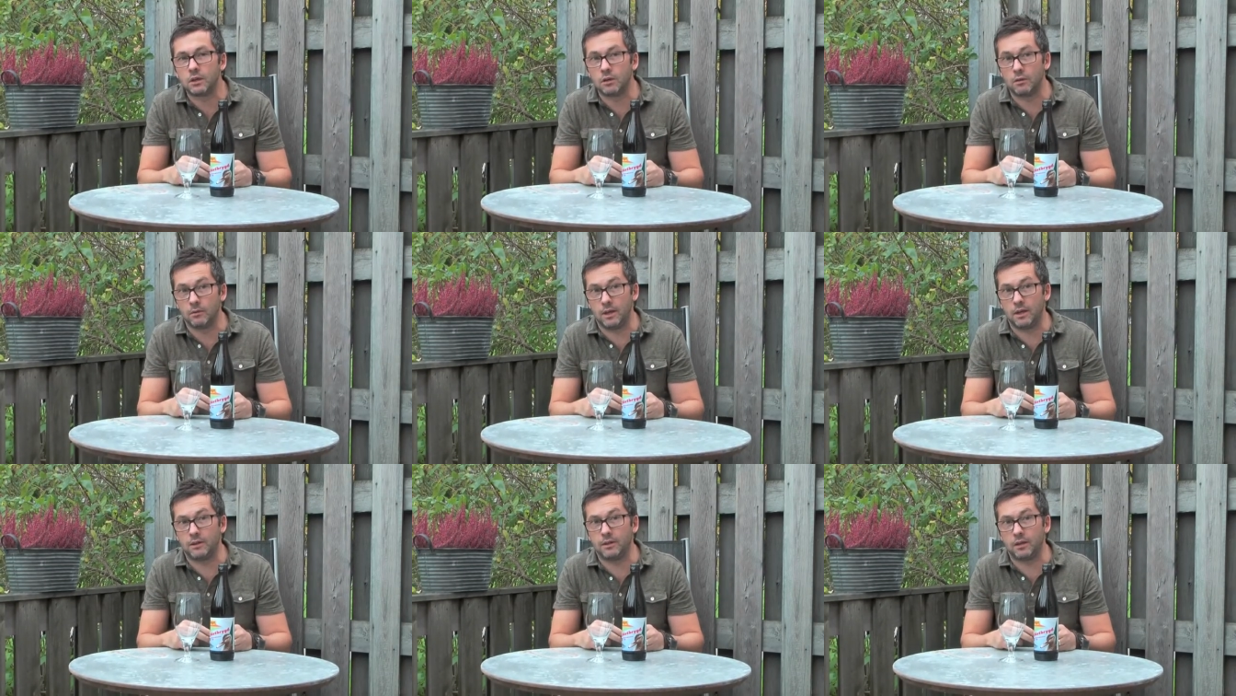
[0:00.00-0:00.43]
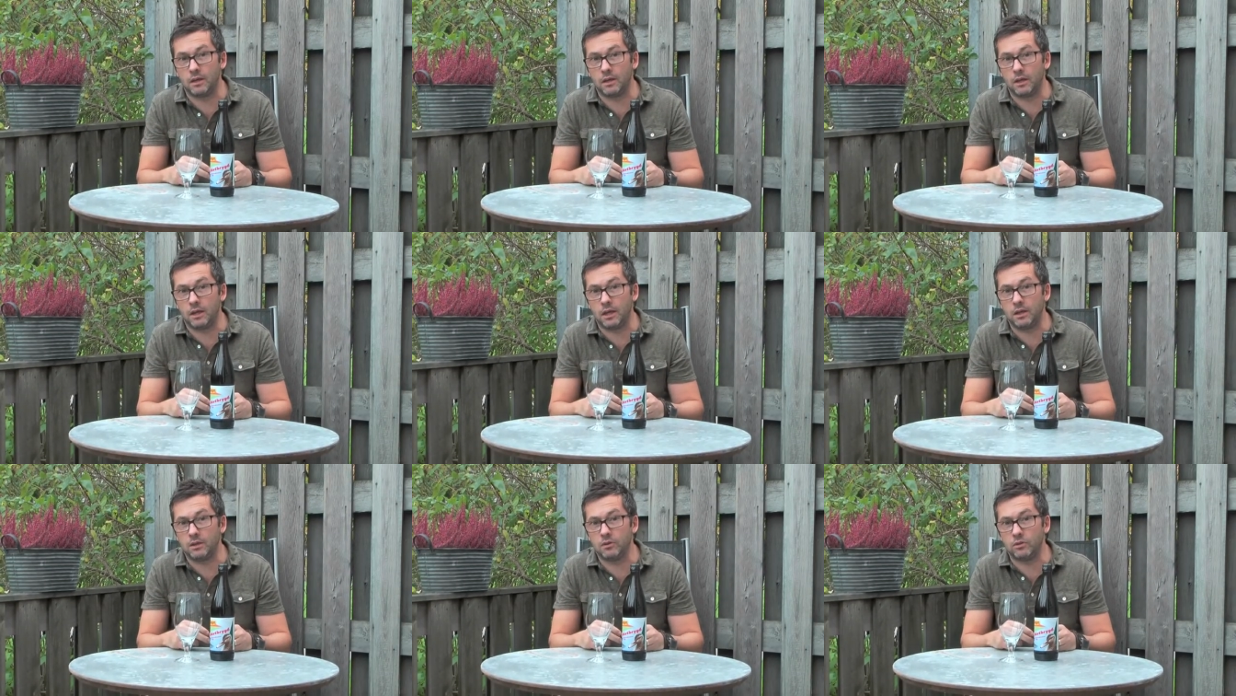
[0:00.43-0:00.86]
No, not
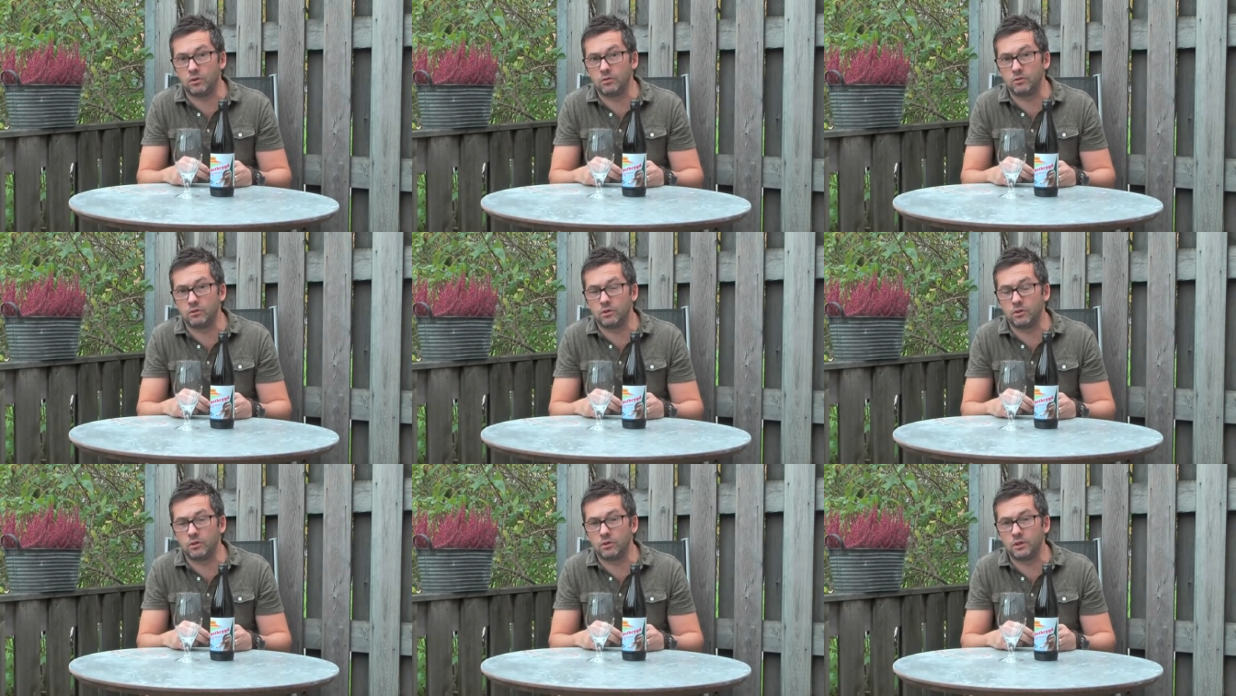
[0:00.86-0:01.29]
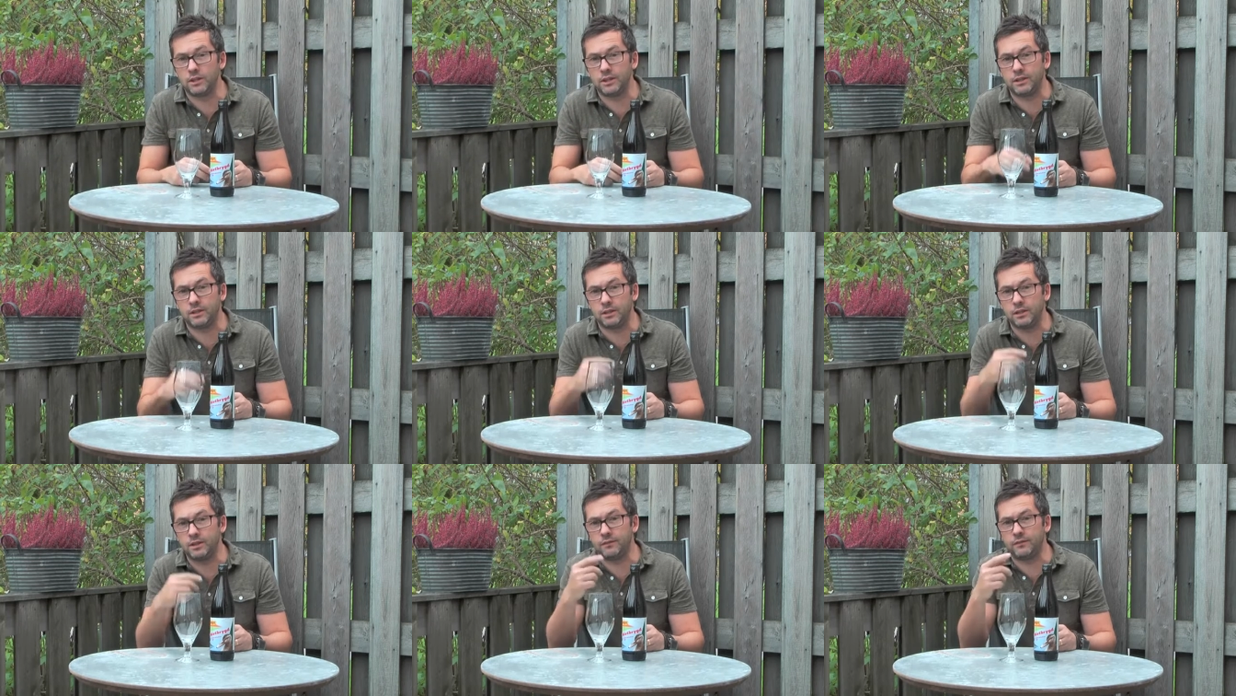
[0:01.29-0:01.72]
really. In, on
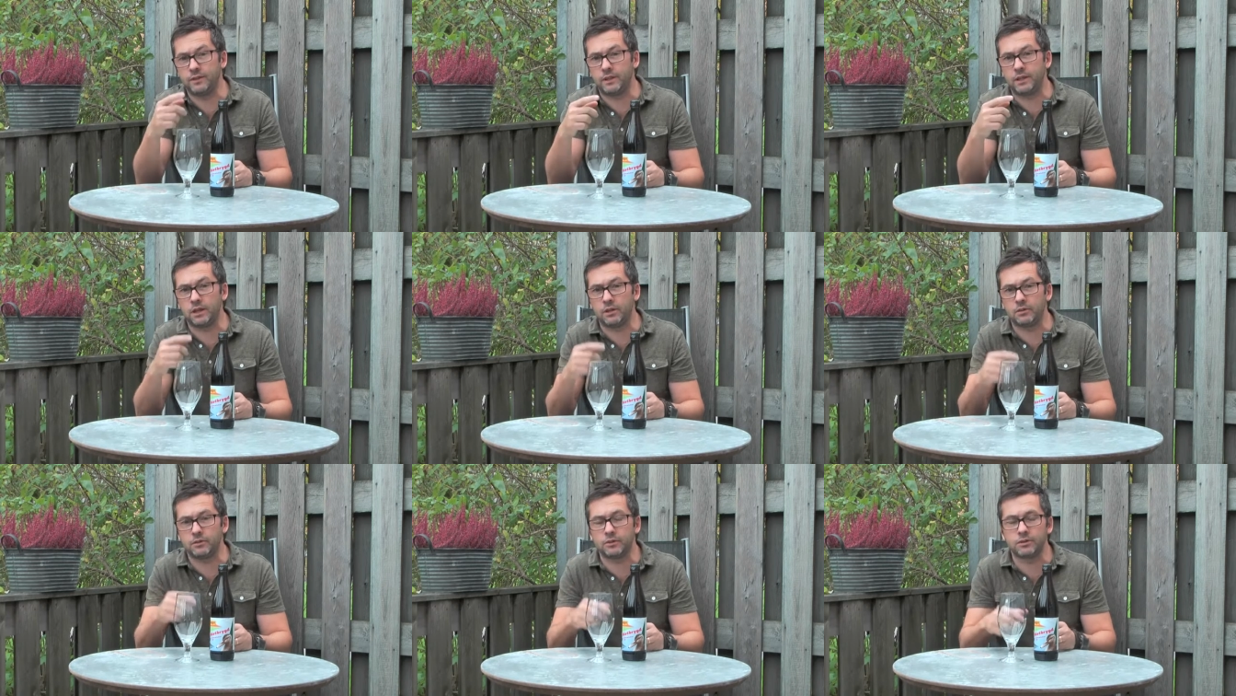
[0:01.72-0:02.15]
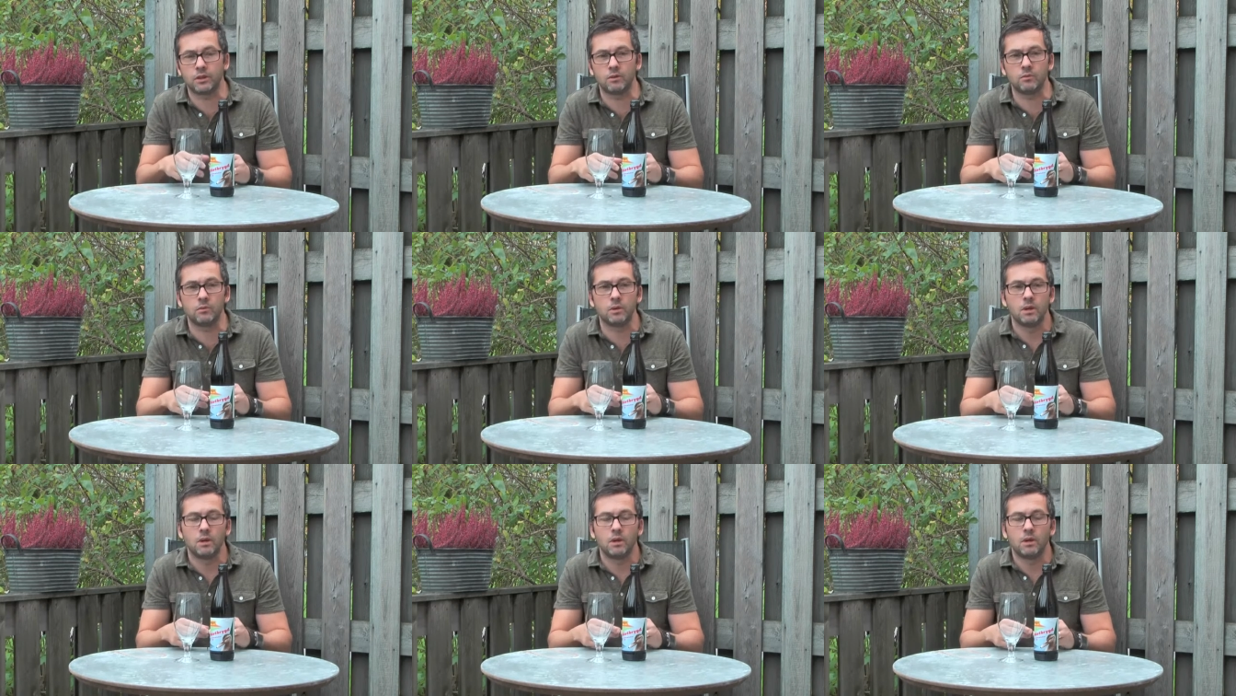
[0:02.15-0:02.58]
in, in the video,
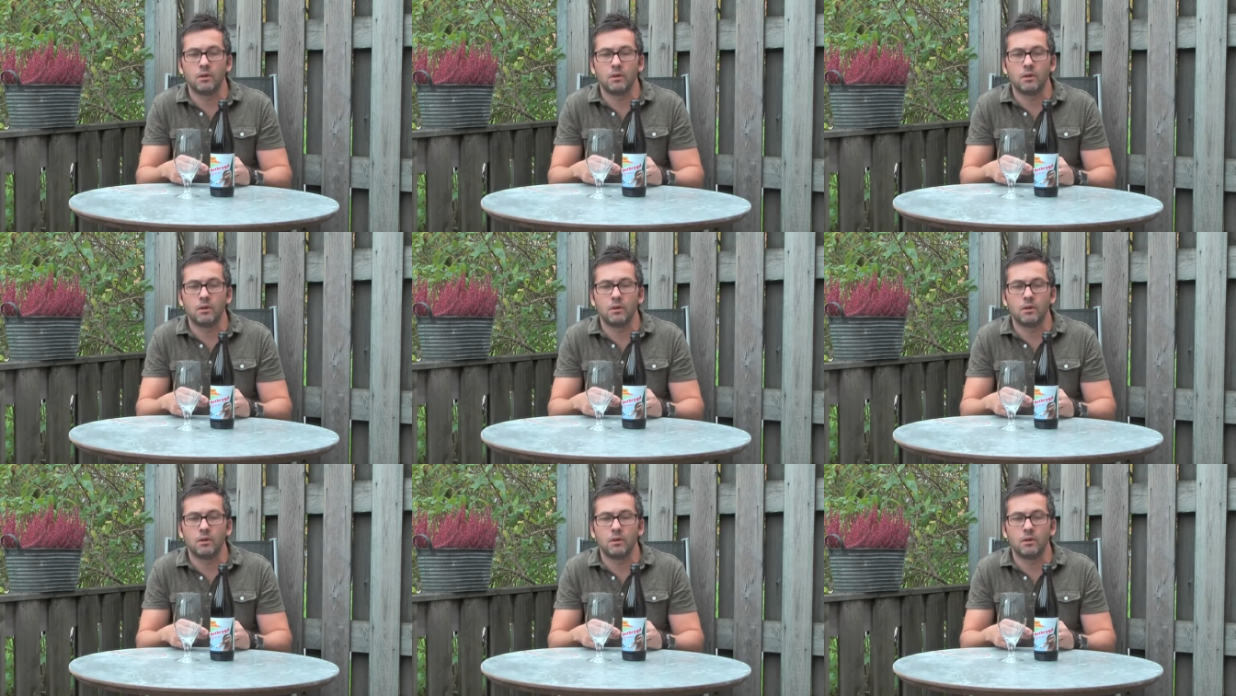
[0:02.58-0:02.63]
so